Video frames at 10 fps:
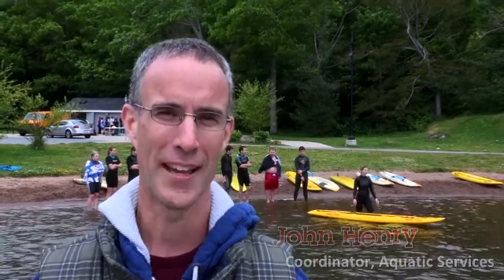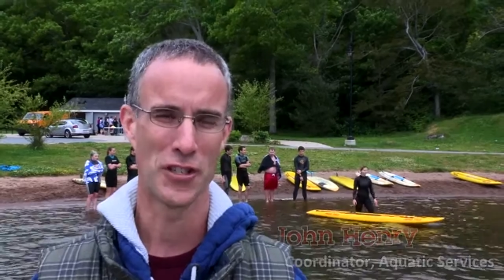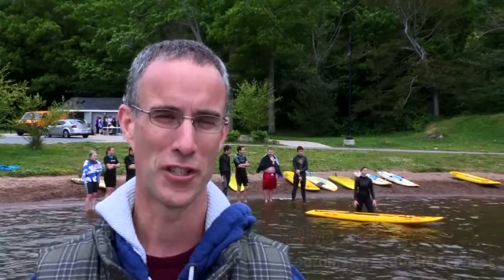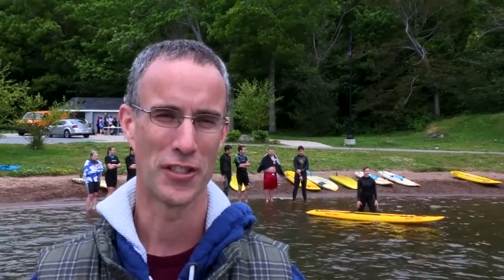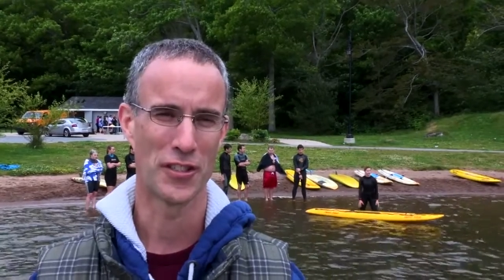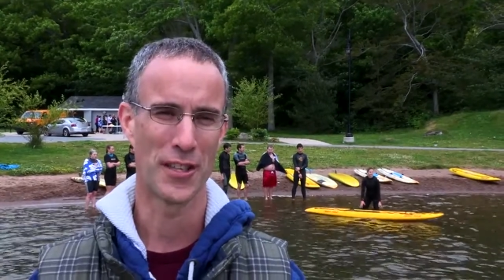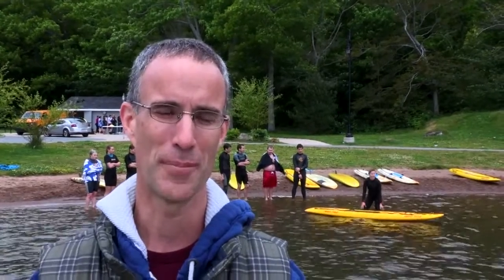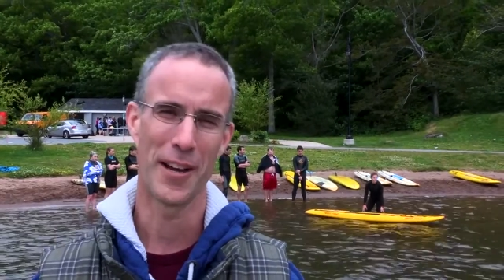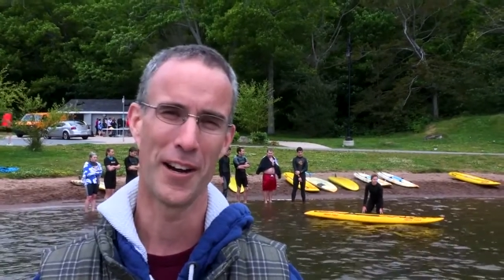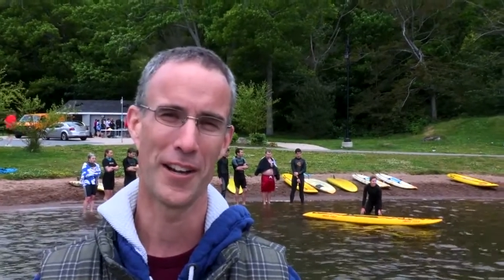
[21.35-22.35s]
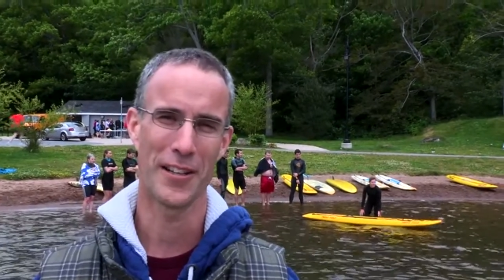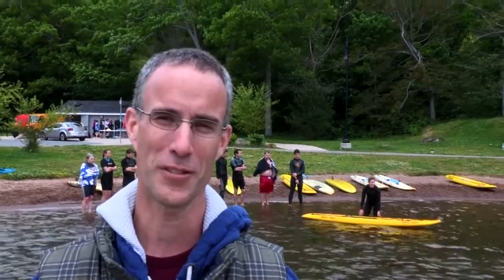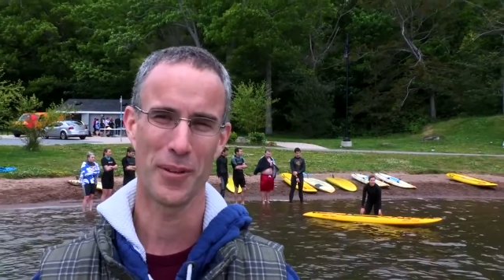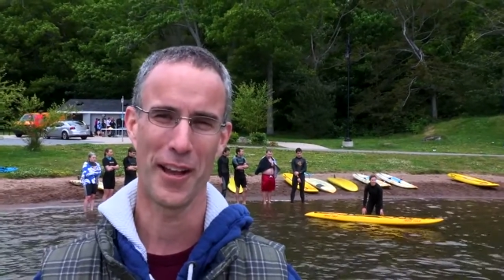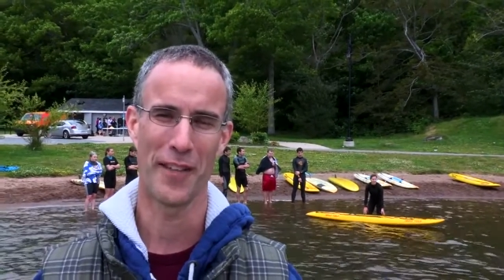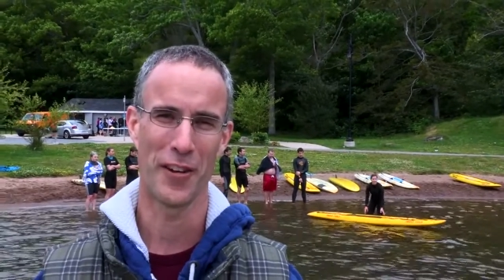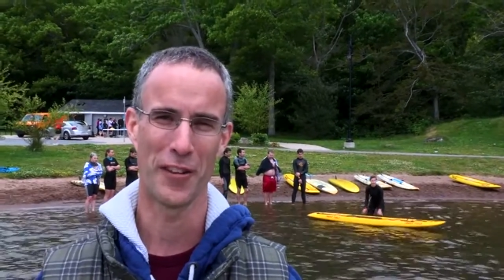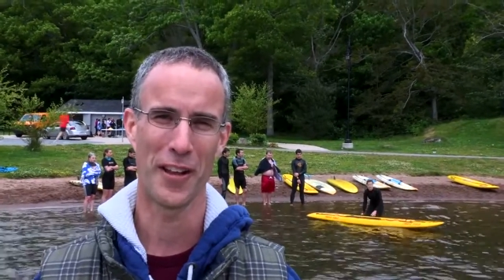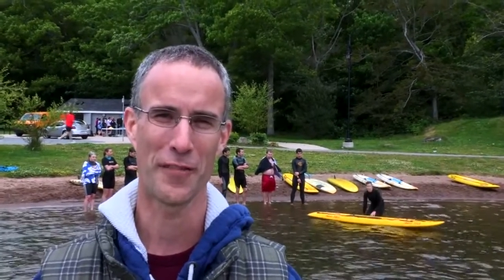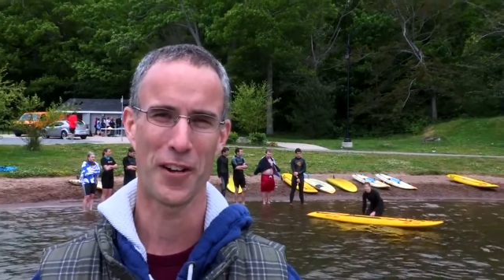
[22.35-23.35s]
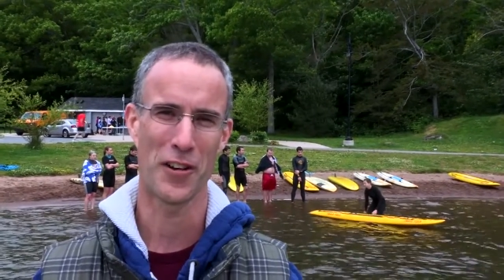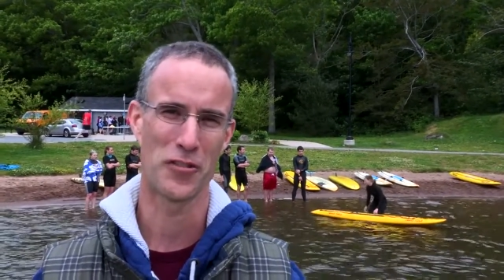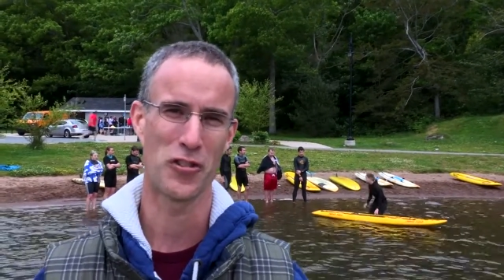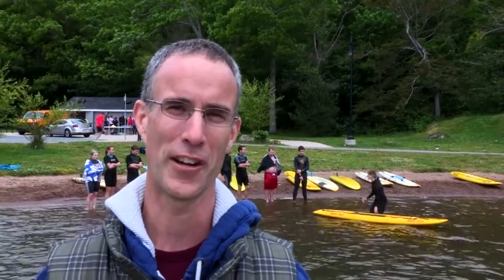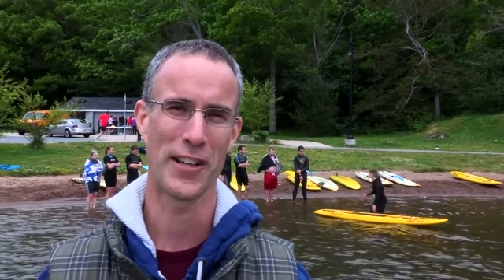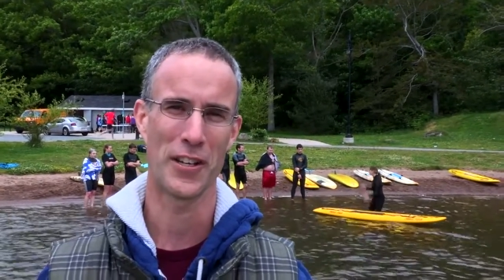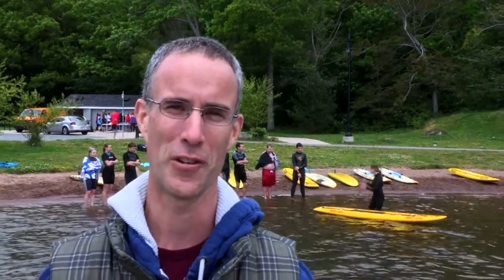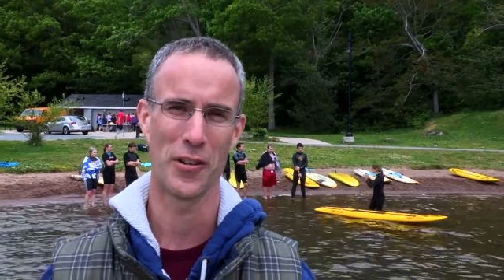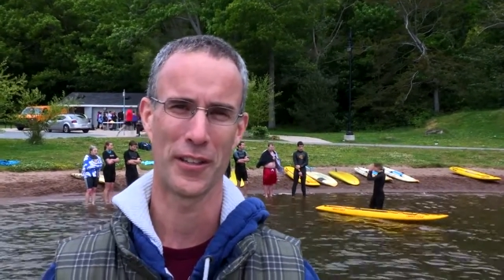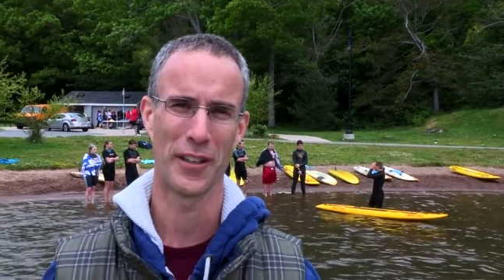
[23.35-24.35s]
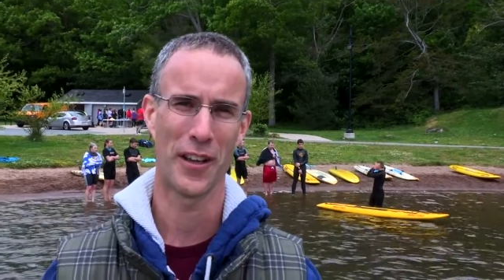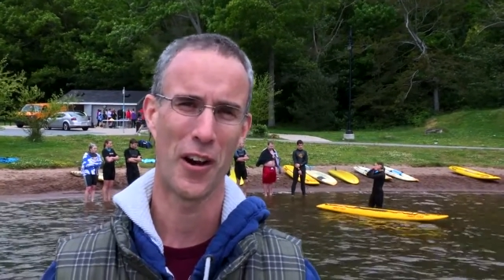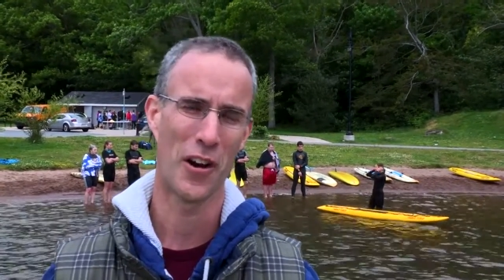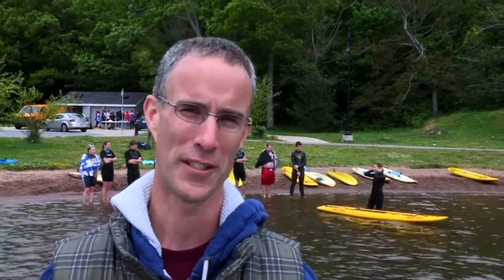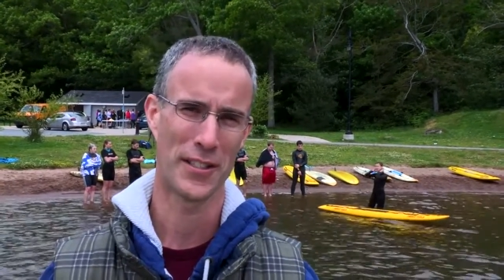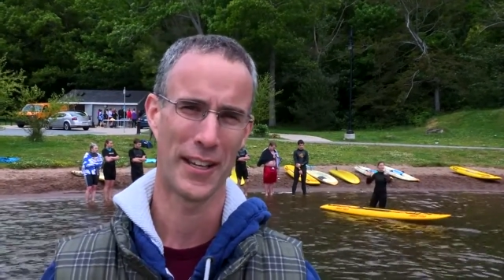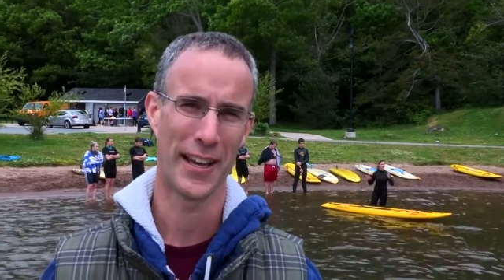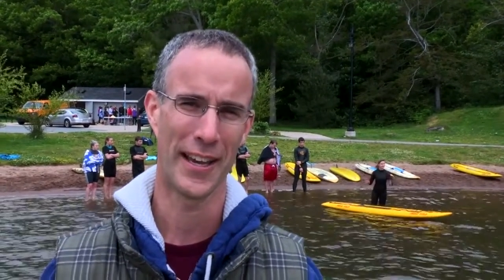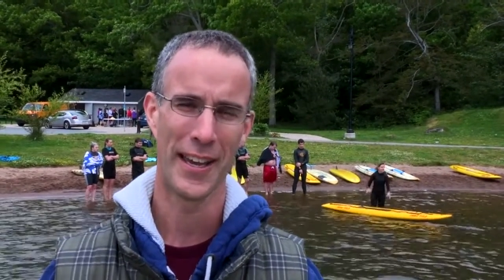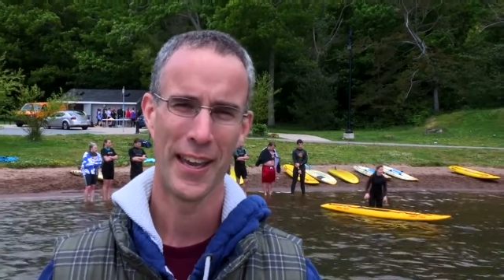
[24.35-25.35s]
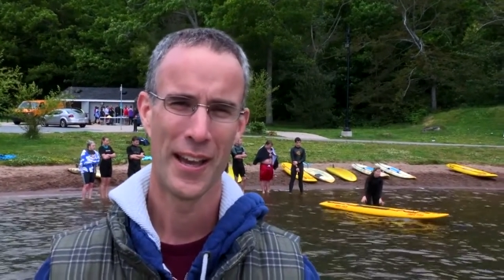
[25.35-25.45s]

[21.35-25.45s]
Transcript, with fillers: As you can see behind us, we have our lifeguard training going on today.